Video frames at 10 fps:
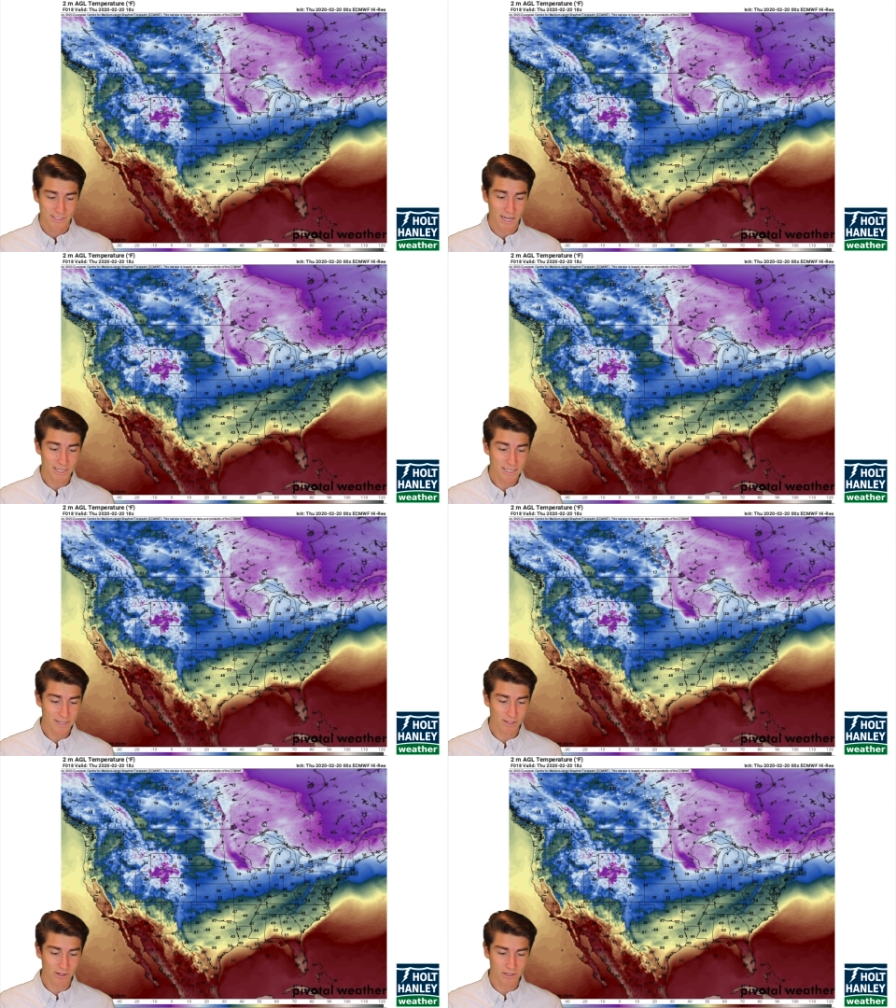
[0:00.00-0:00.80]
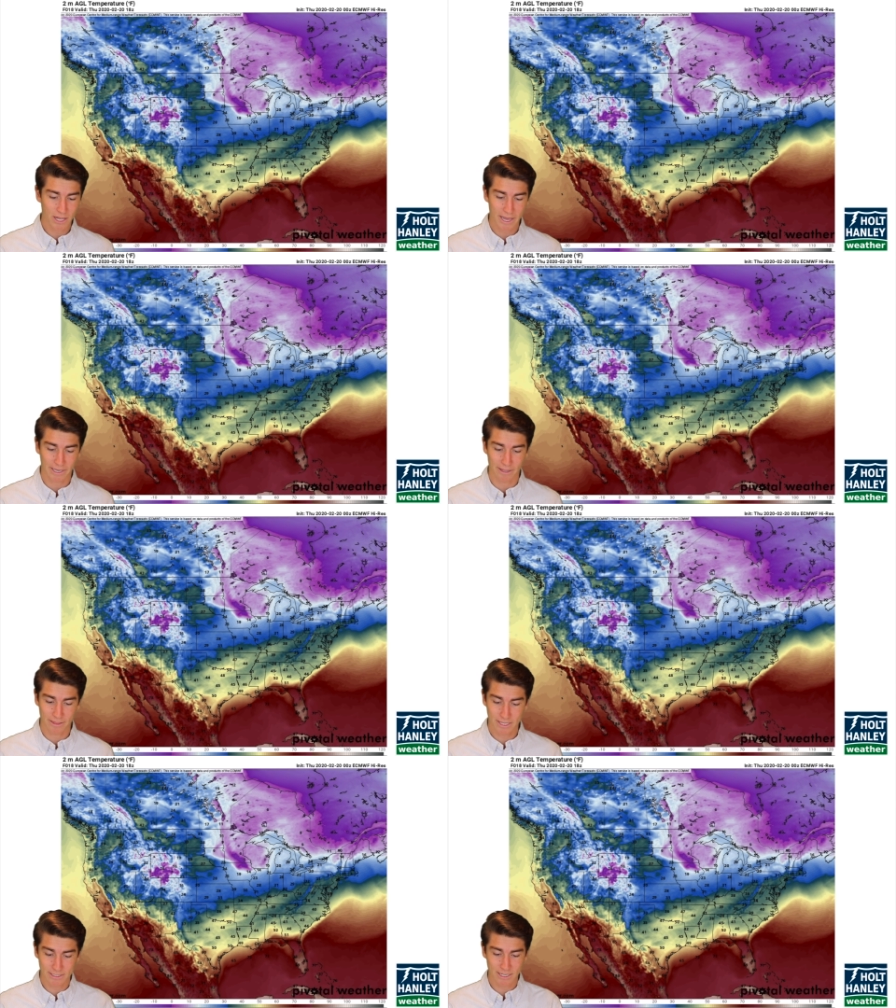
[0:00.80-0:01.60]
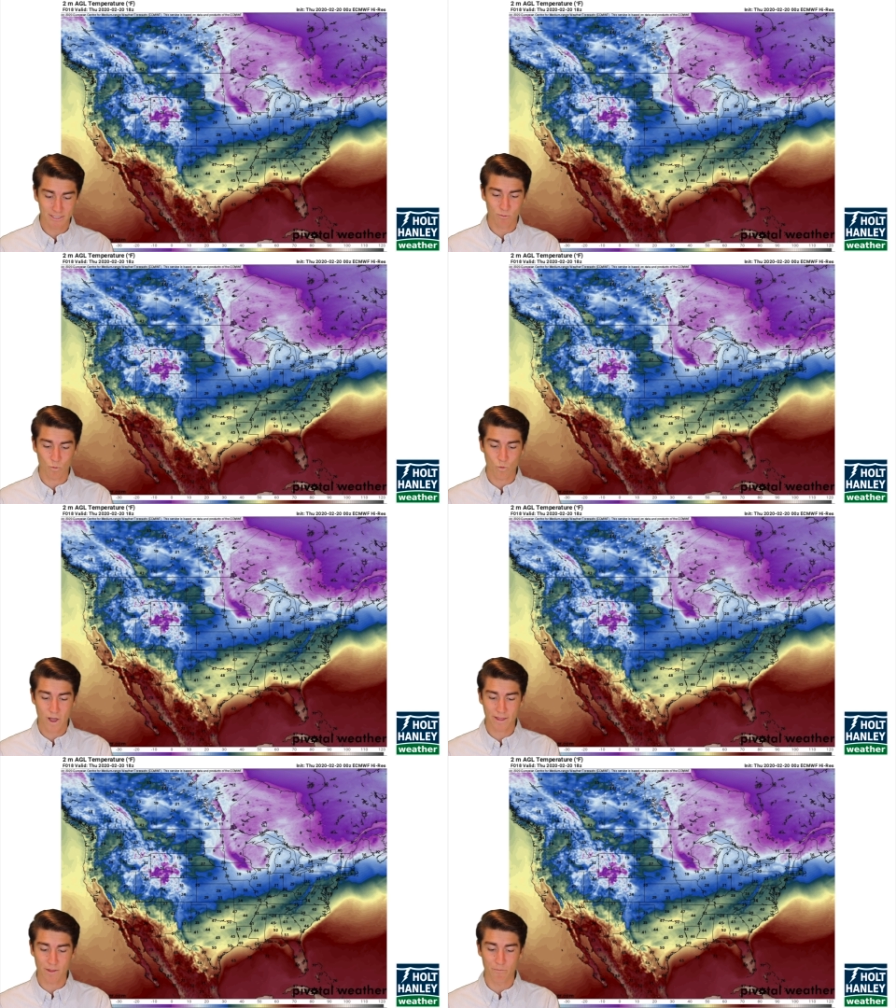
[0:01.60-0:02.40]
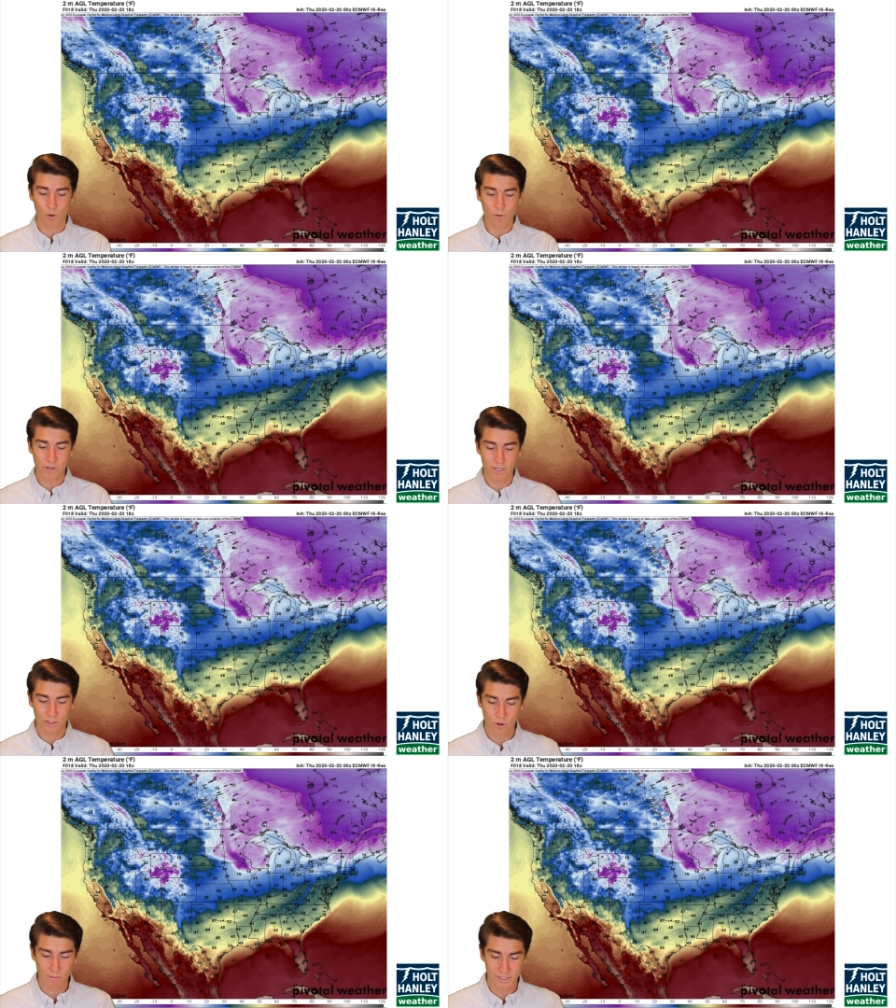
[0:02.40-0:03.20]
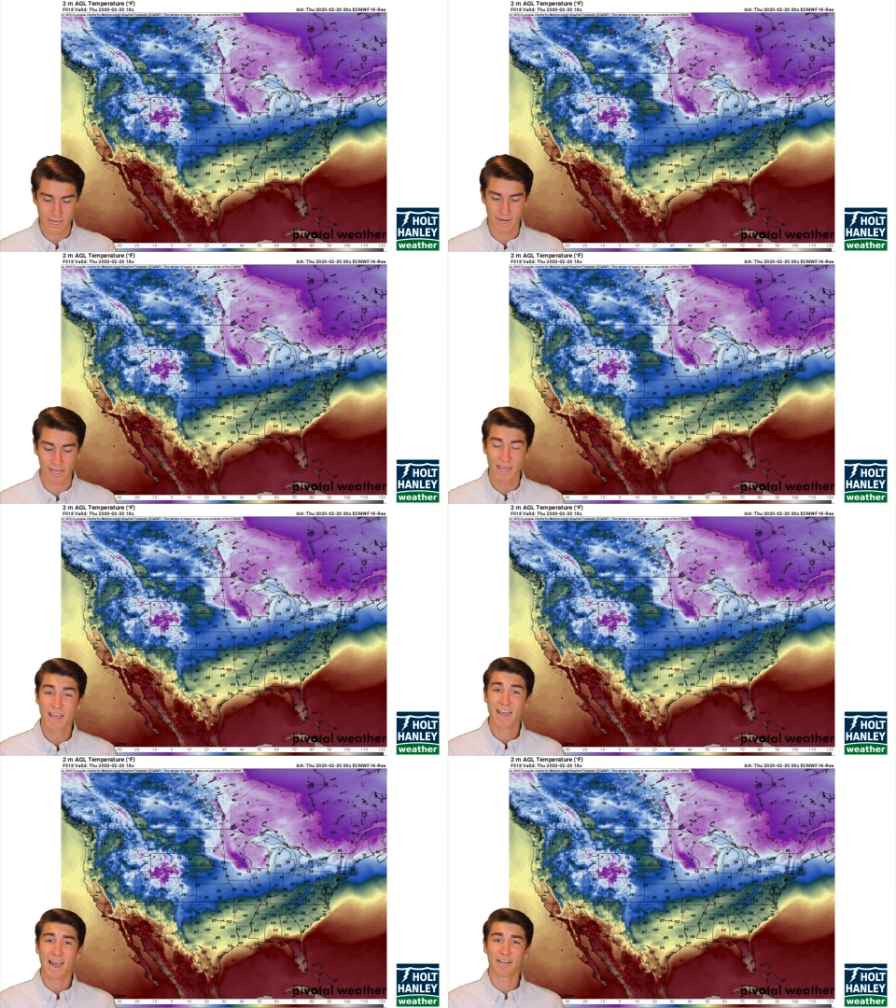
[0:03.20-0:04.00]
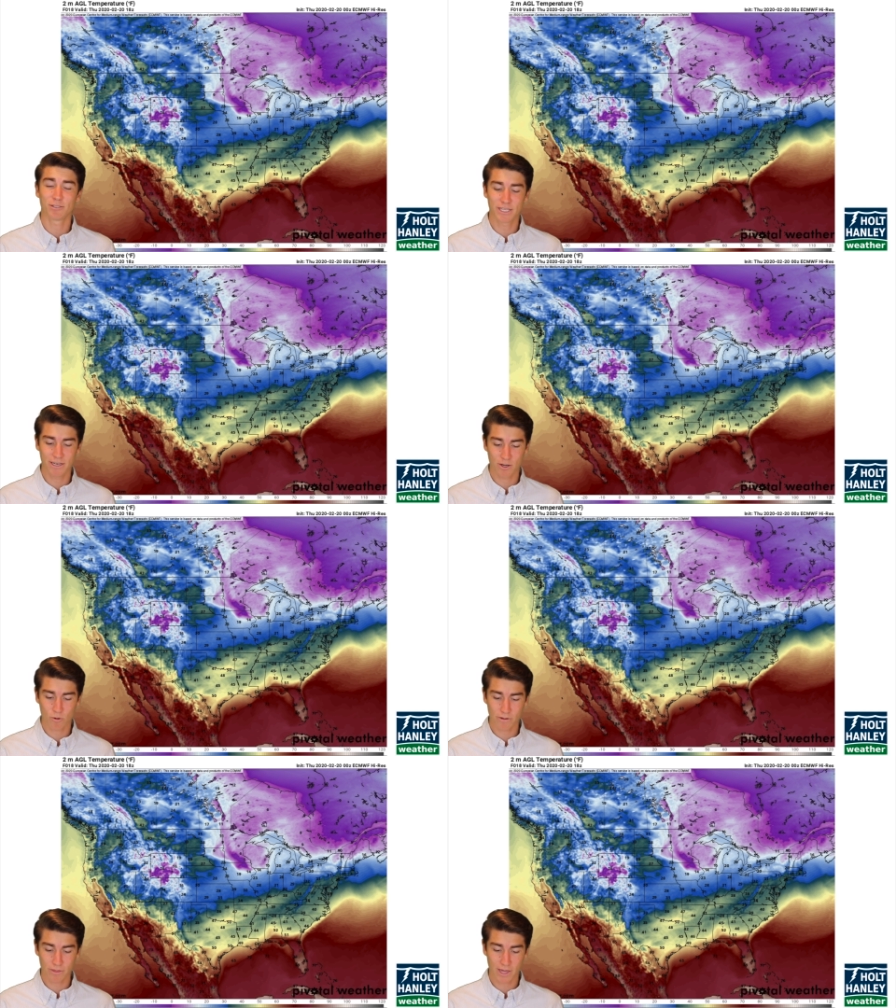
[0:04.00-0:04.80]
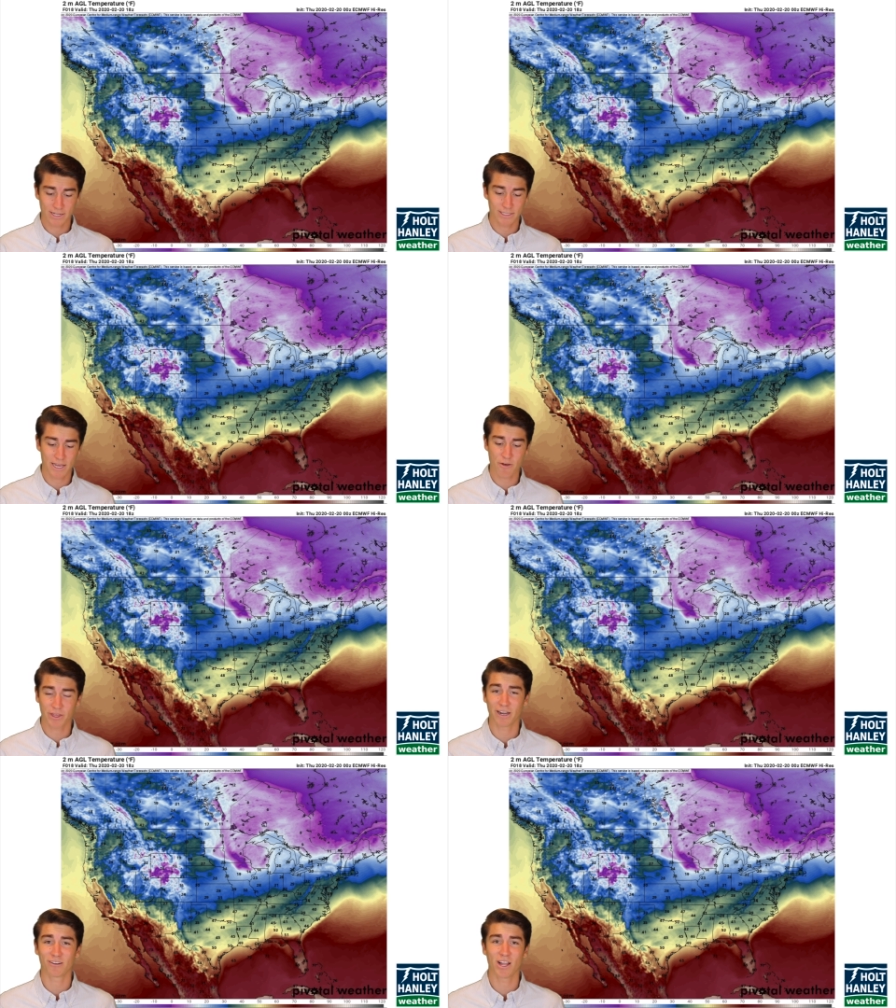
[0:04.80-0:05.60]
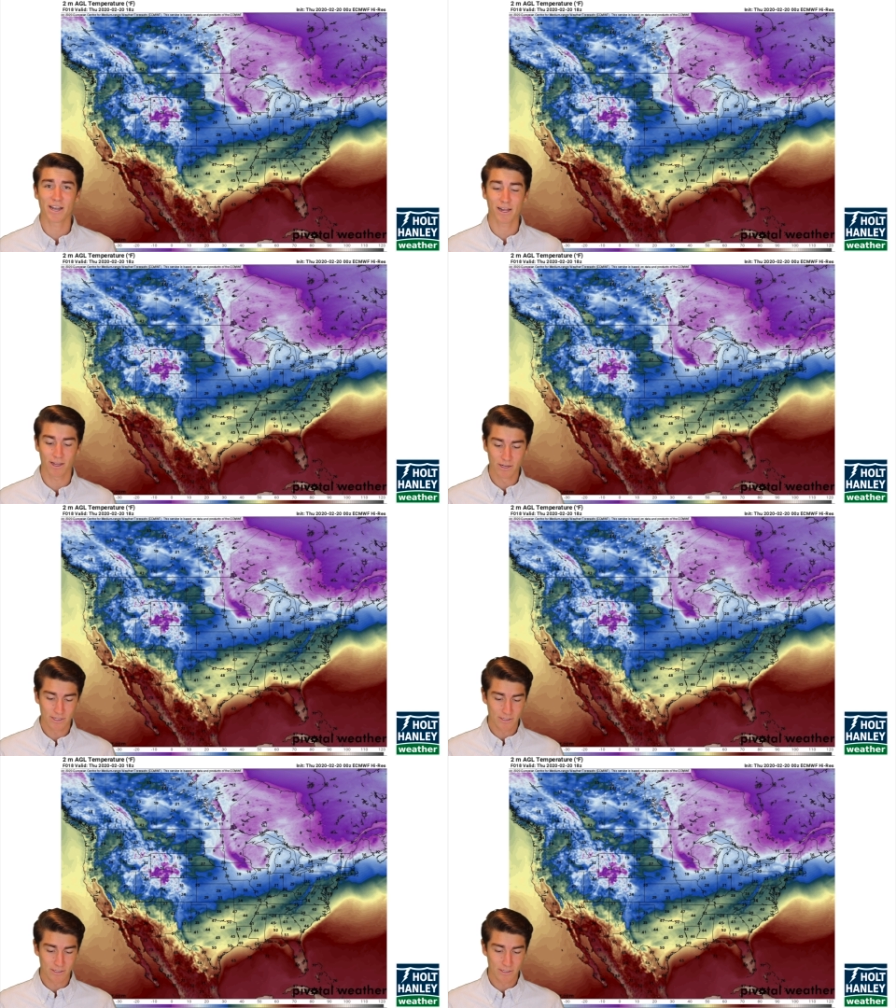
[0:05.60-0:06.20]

Doesn't look like it. This is when the bulk of the storm is hitting, and you see North and South Carolina,